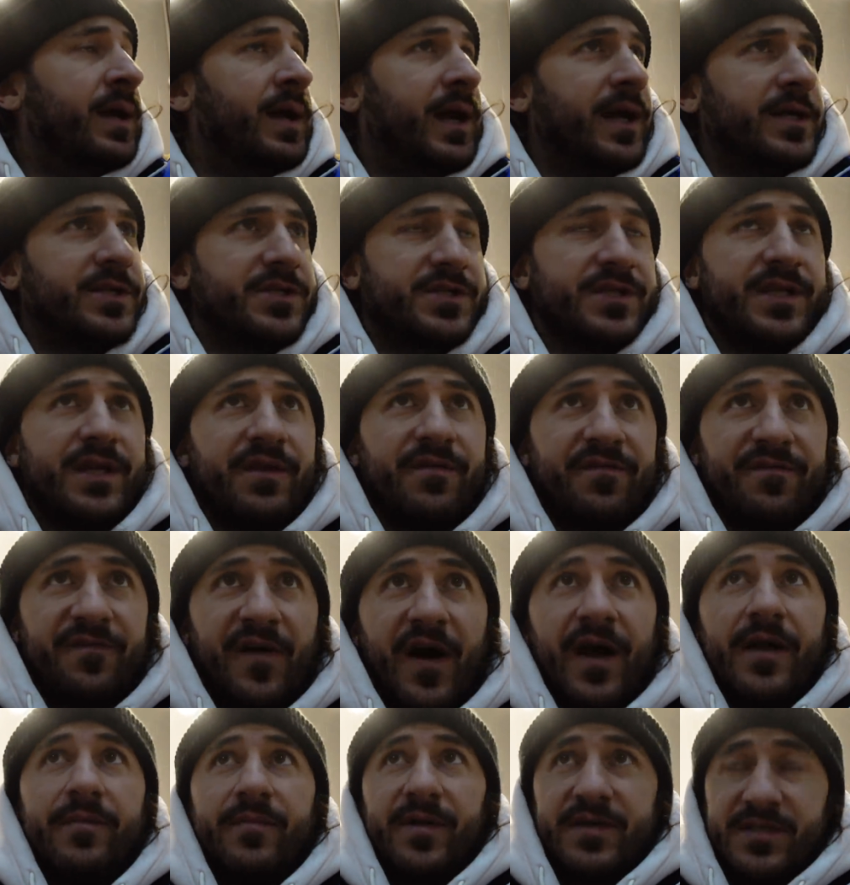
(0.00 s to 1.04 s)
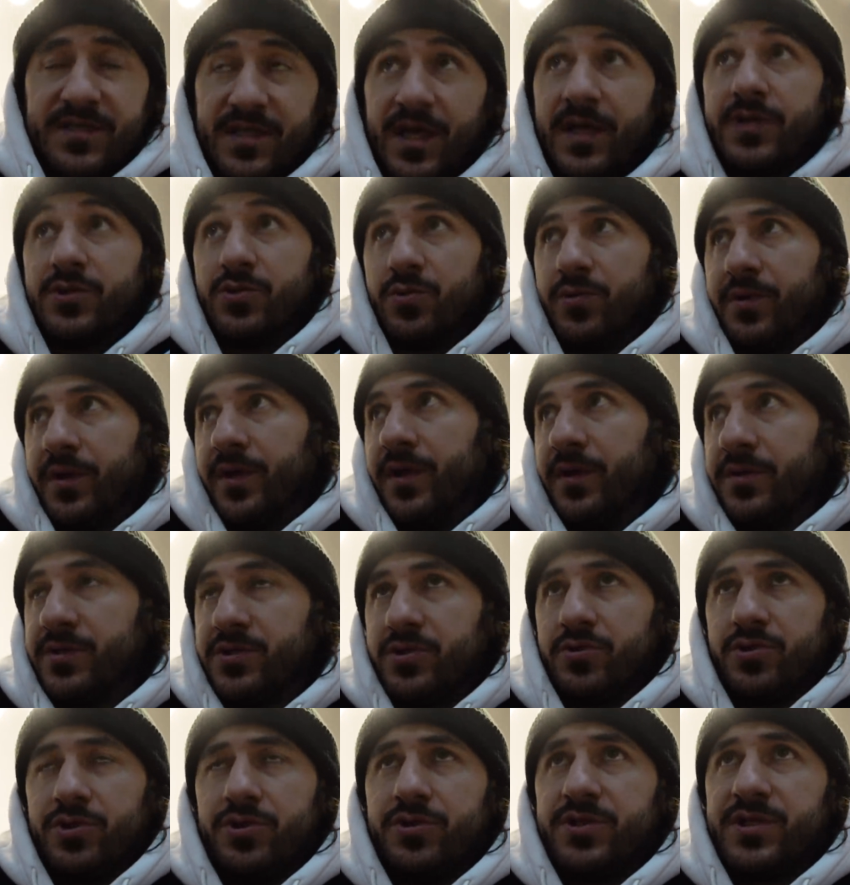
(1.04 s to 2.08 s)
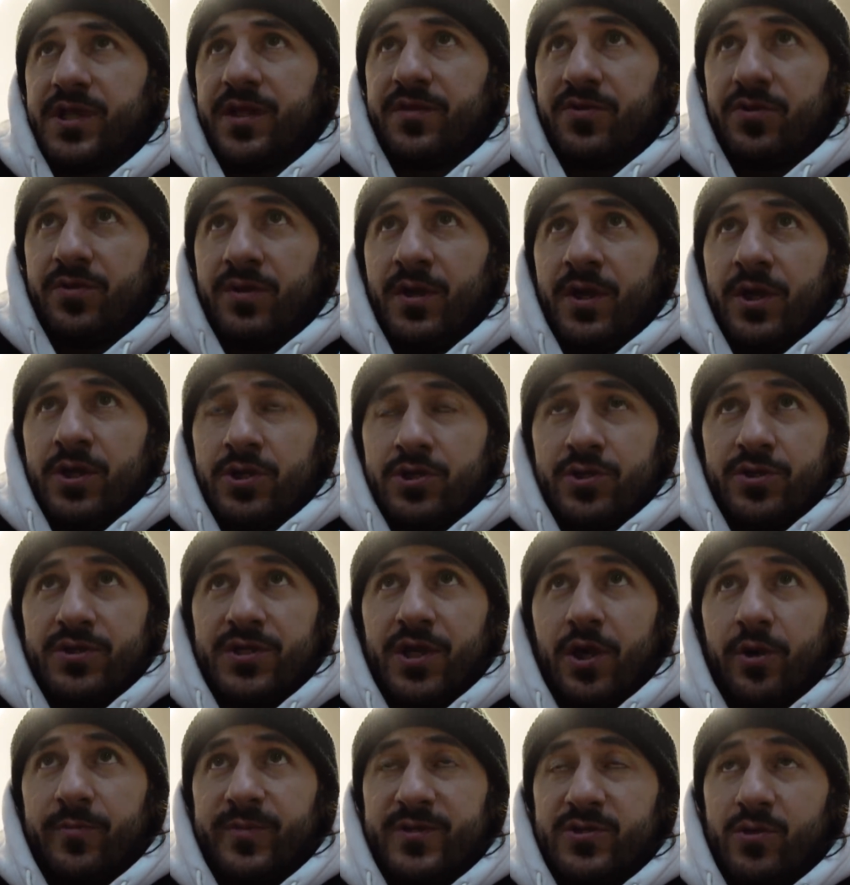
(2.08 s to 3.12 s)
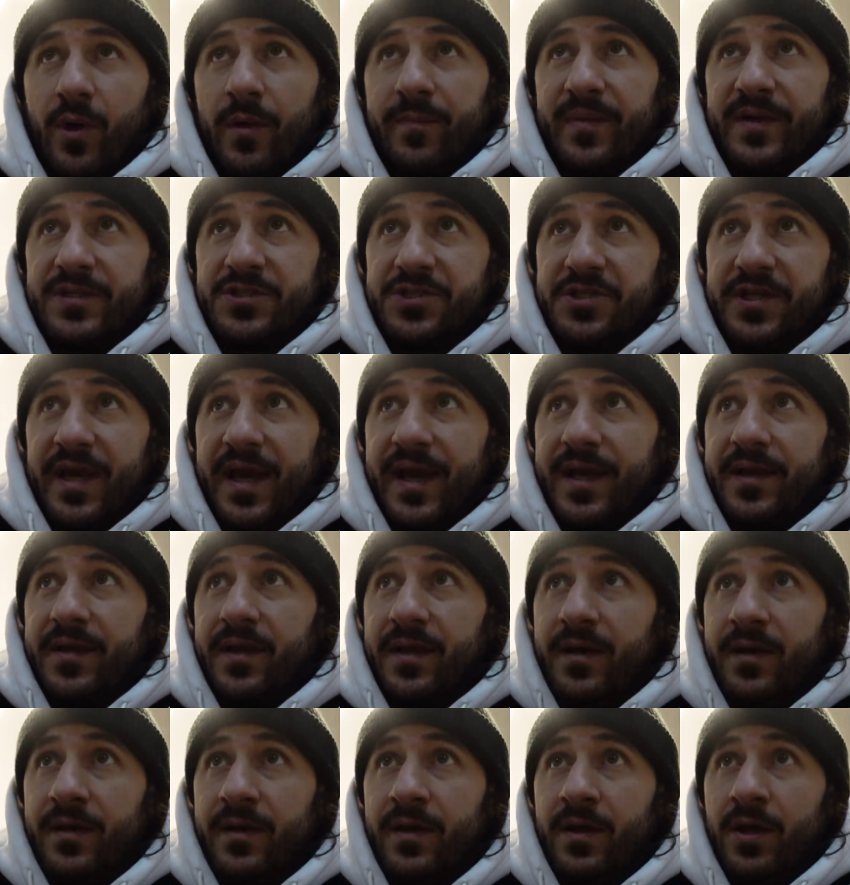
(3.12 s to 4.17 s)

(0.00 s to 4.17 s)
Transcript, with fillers: I just need to find my schedule, you know. So Tuesday, Tuesday will be squat, bench, dead.